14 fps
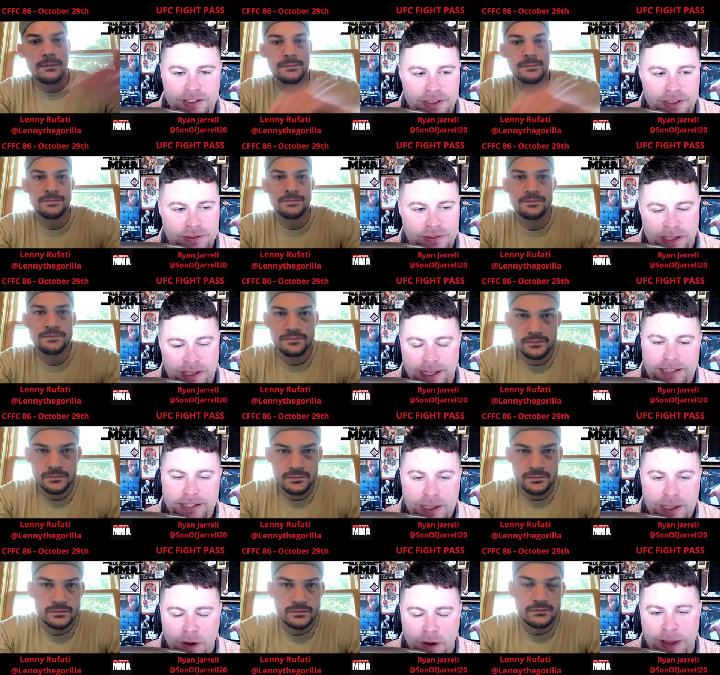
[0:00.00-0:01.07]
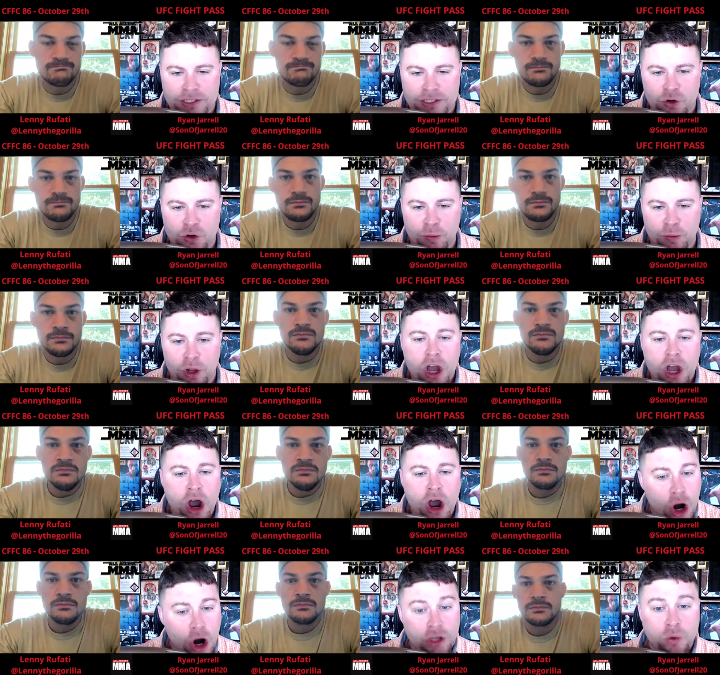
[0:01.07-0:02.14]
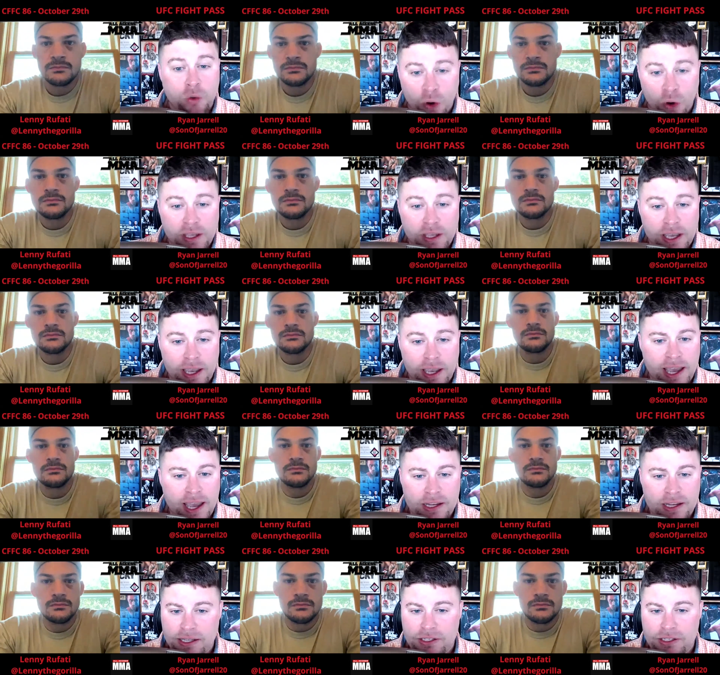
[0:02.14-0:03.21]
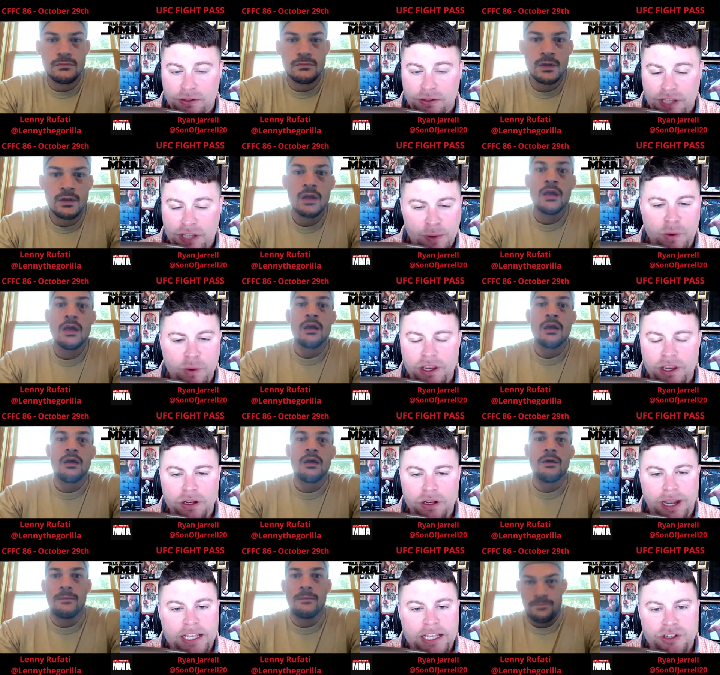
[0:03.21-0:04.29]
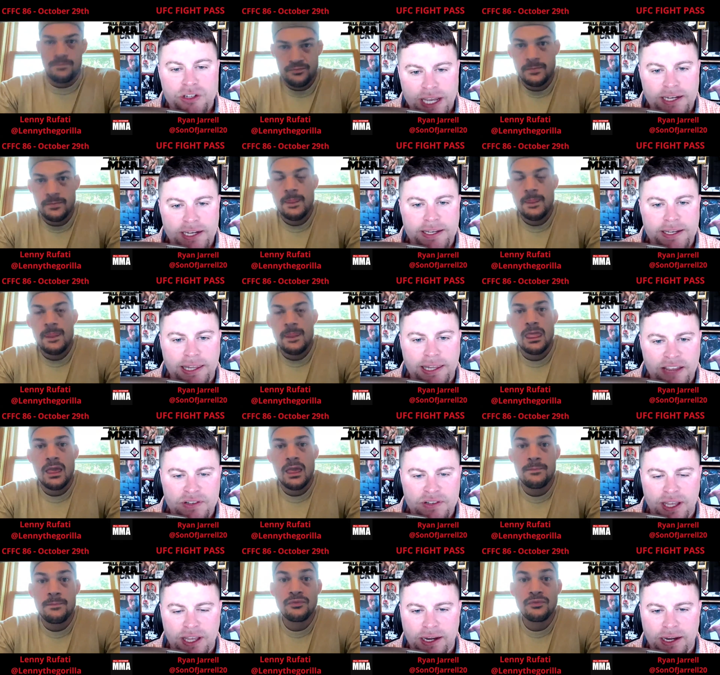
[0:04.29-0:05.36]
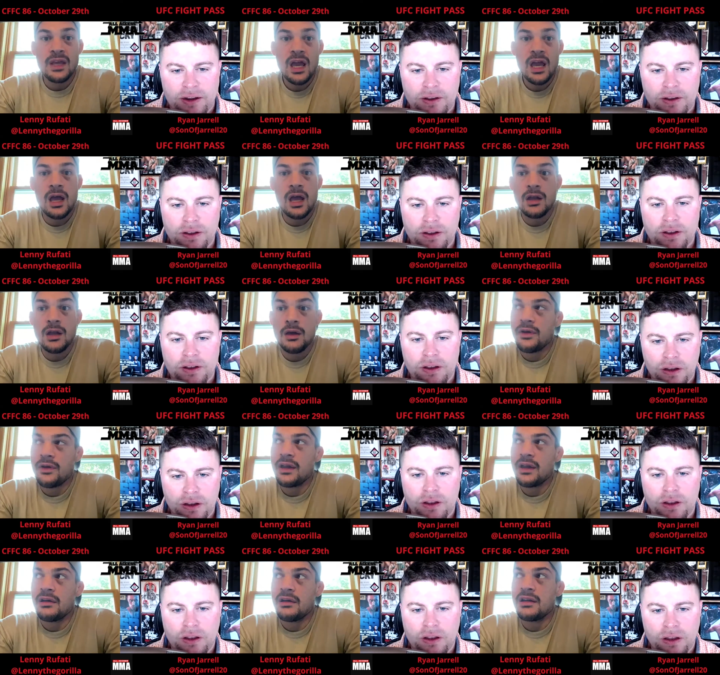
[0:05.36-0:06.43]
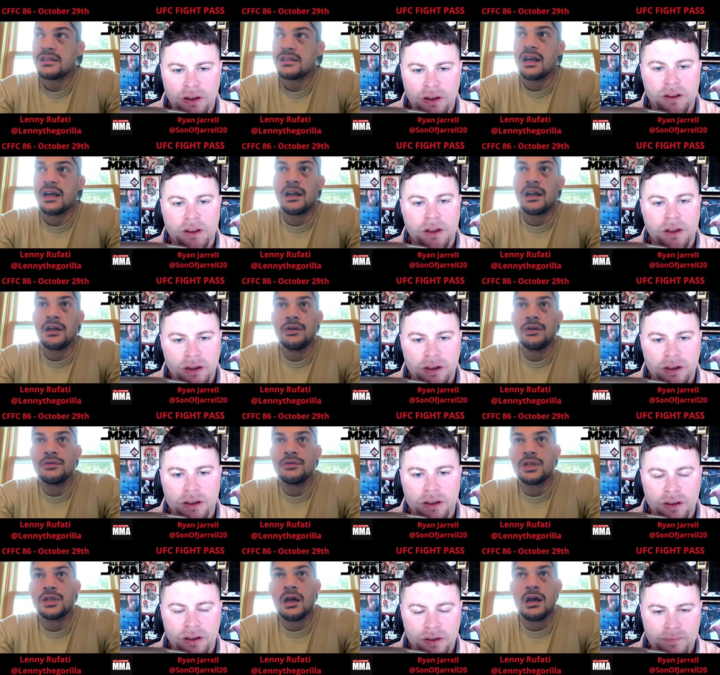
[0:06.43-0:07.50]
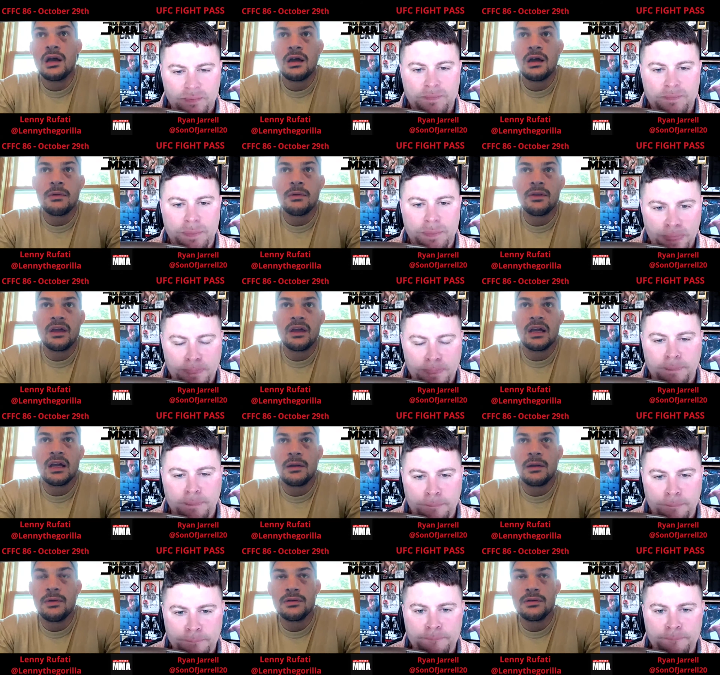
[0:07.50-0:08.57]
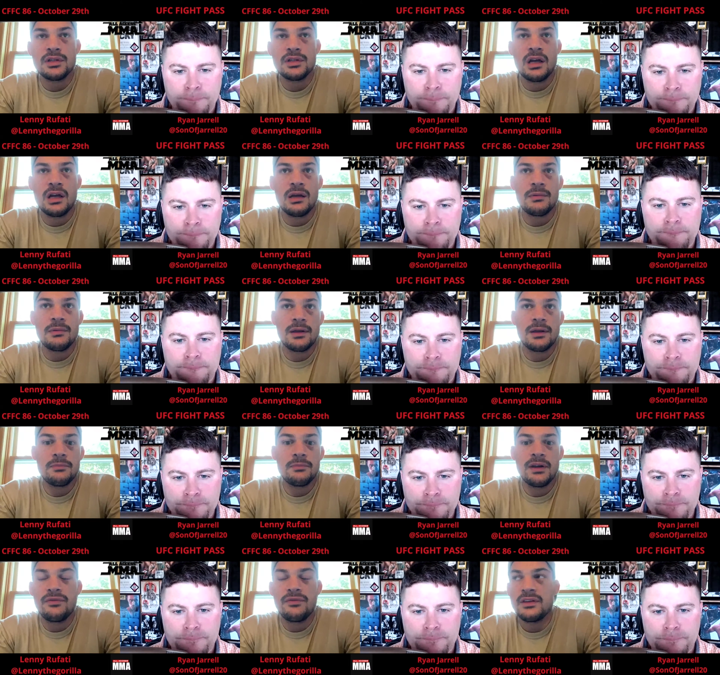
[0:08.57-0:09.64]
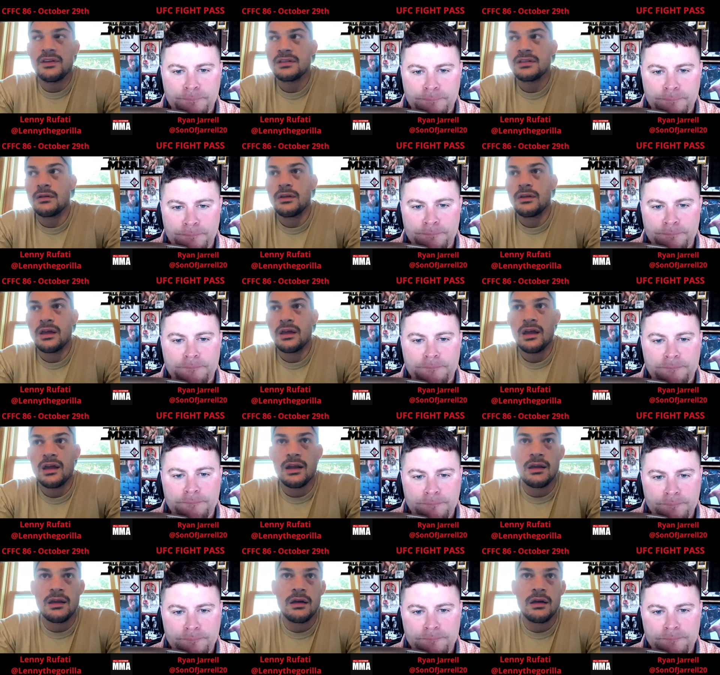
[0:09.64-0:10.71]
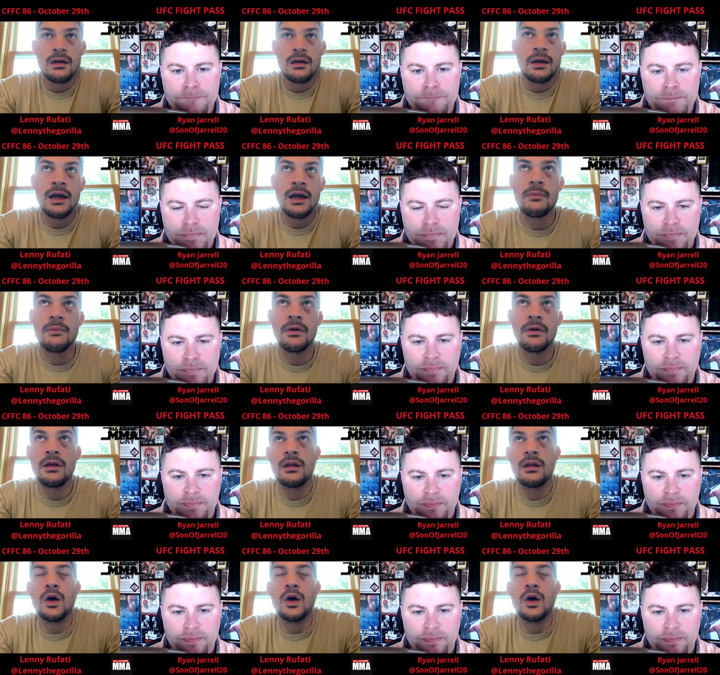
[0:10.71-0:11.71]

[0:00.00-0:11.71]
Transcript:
Speaker 1: is, is getting somewhat back to normal. Are you working again? Is tell me what your, your I guess your day to day life is like now.
Speaker 2: Now, oh, thank goodness I got a new job. I think I got a better job. I got benefits and all that. I uh, I'm an